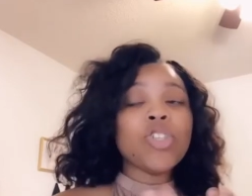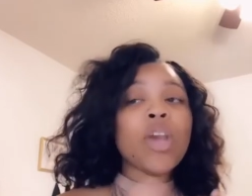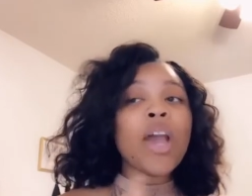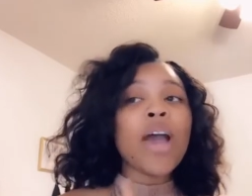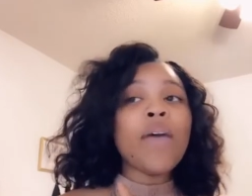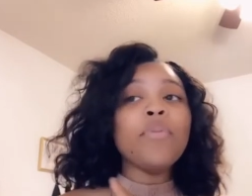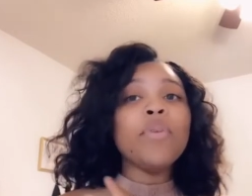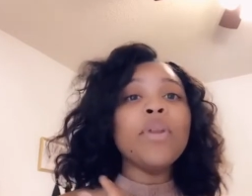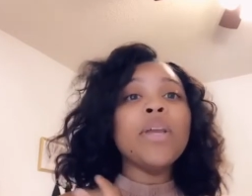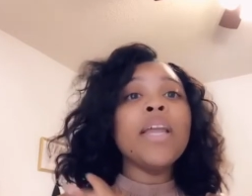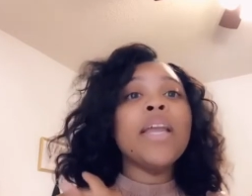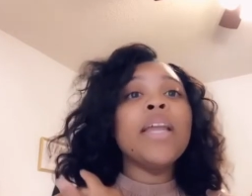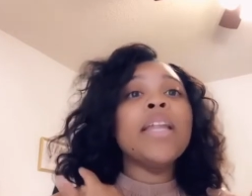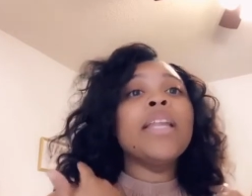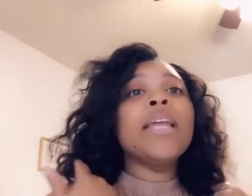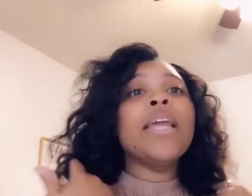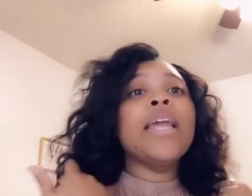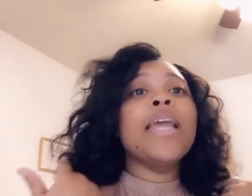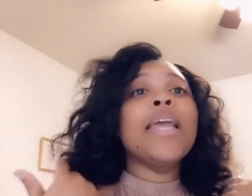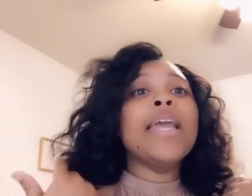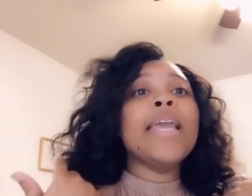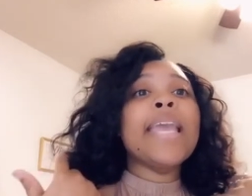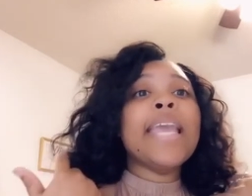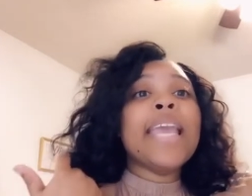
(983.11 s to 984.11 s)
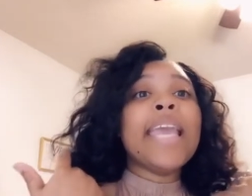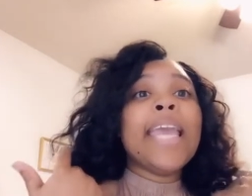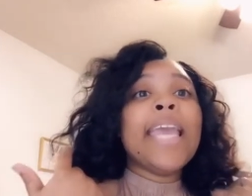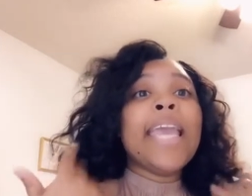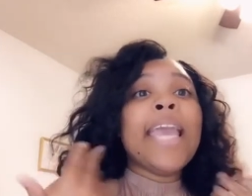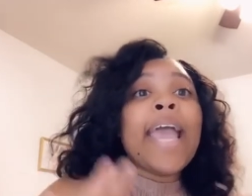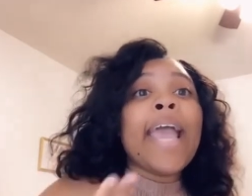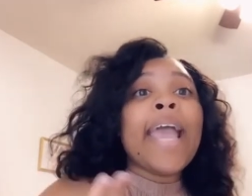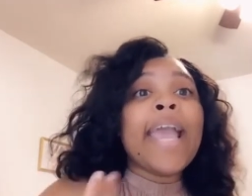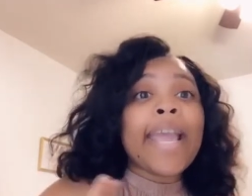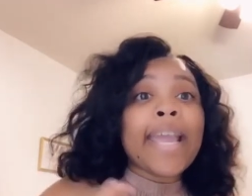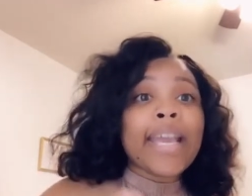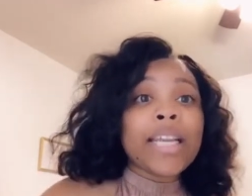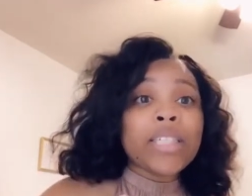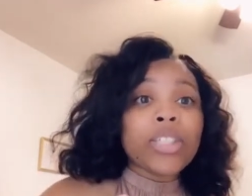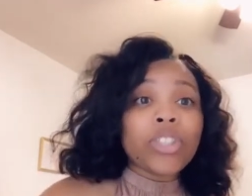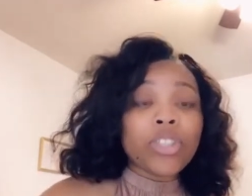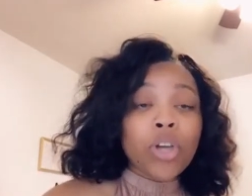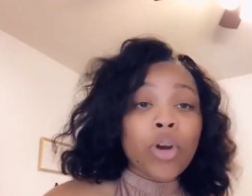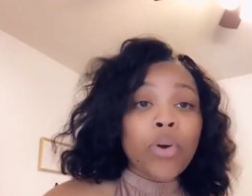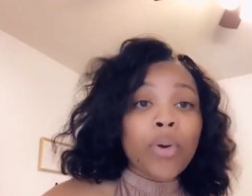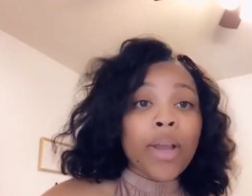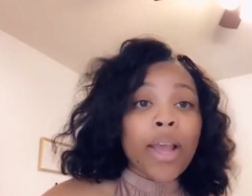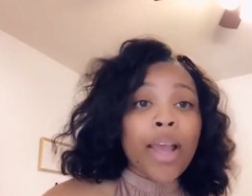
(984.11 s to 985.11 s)
You have to
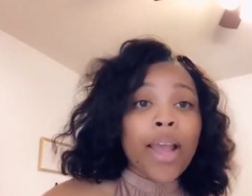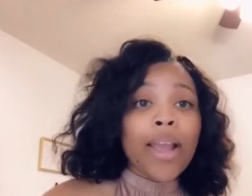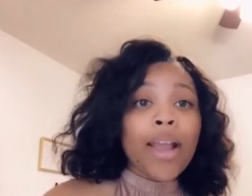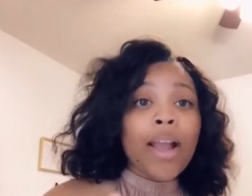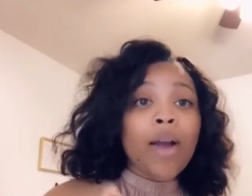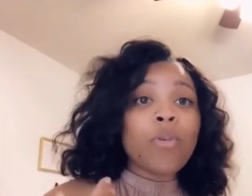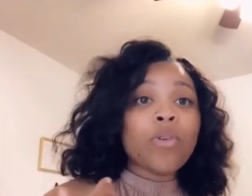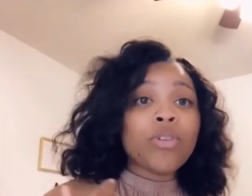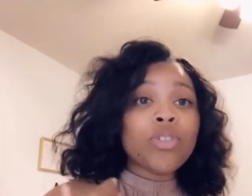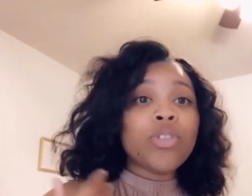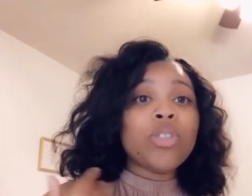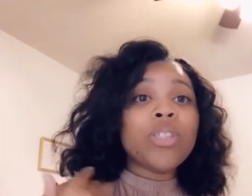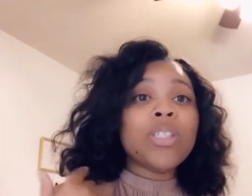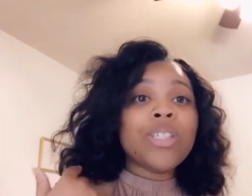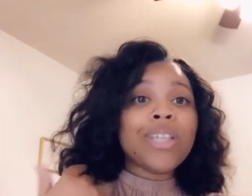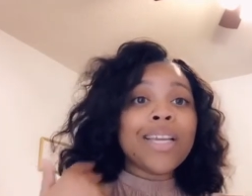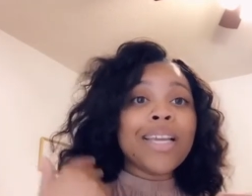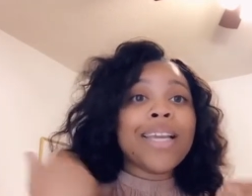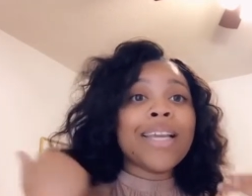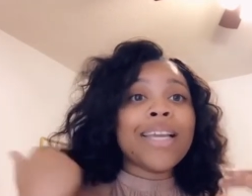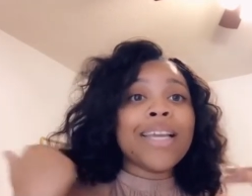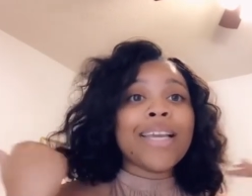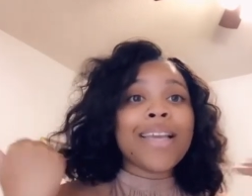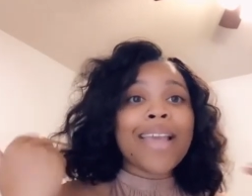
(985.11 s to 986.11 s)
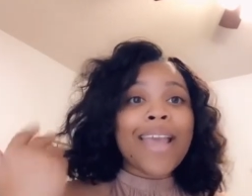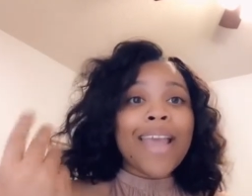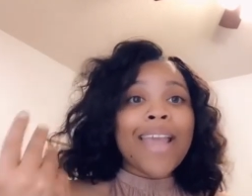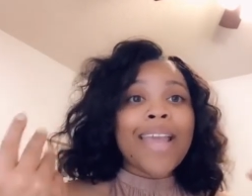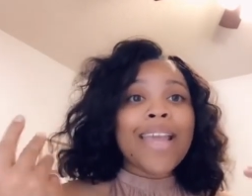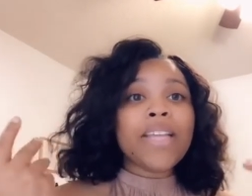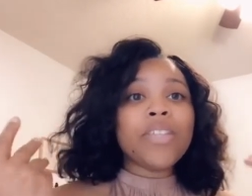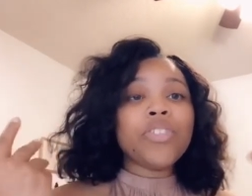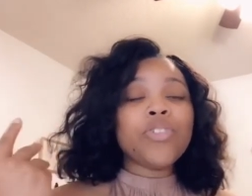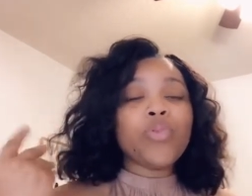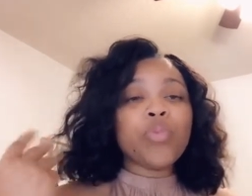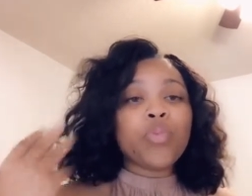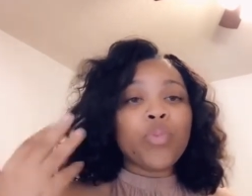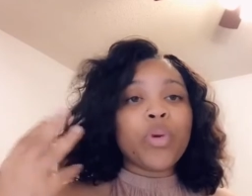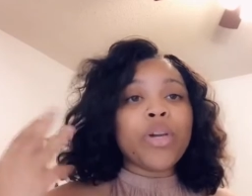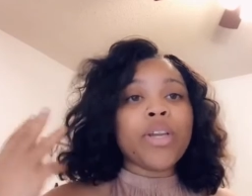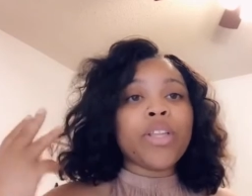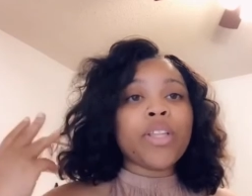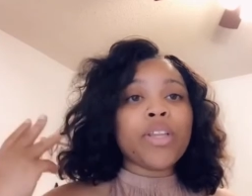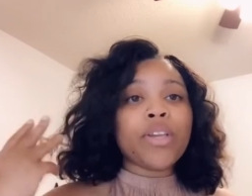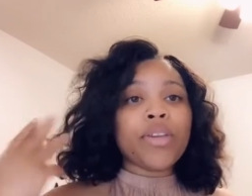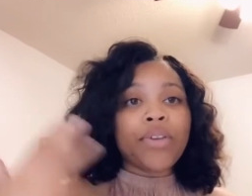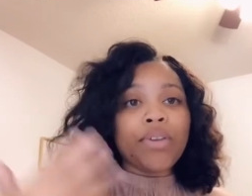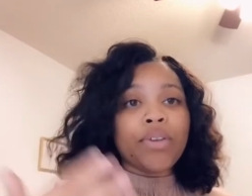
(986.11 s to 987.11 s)
engage, okay? I want you to engage
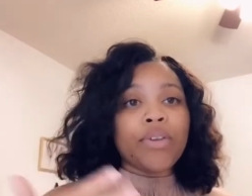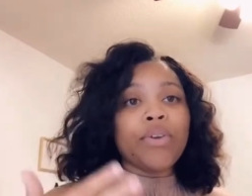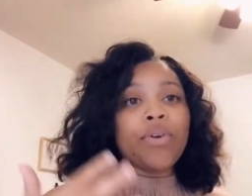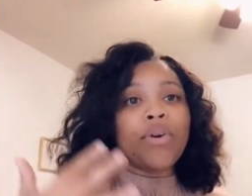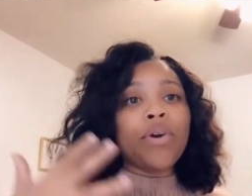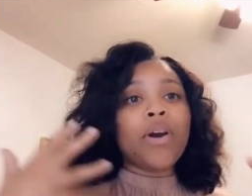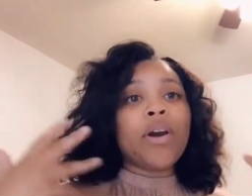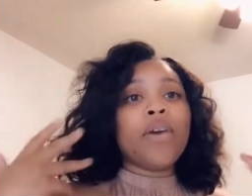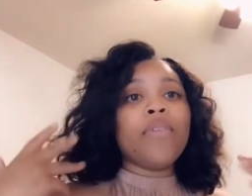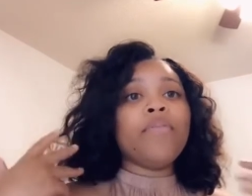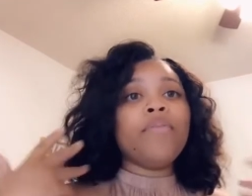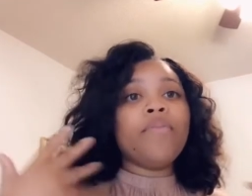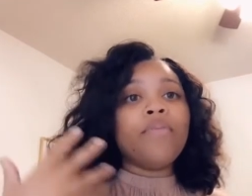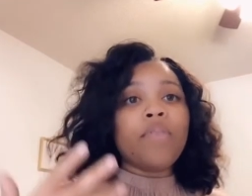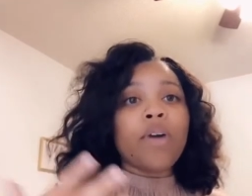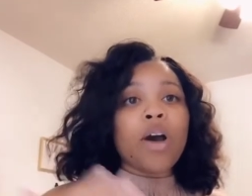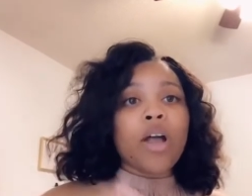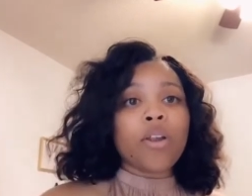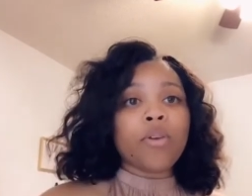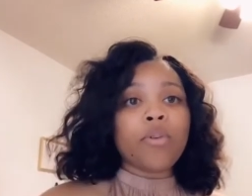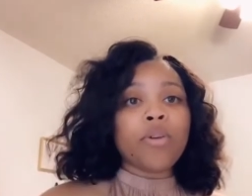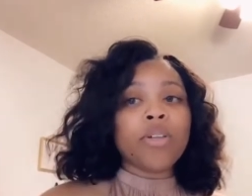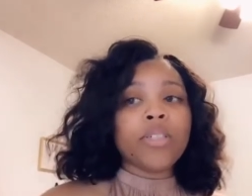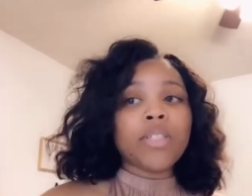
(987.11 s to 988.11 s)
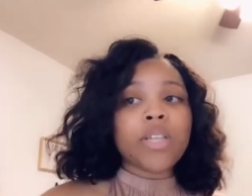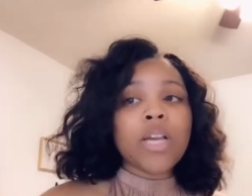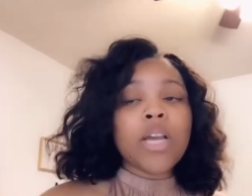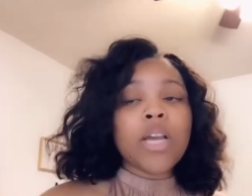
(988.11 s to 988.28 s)
with your followers.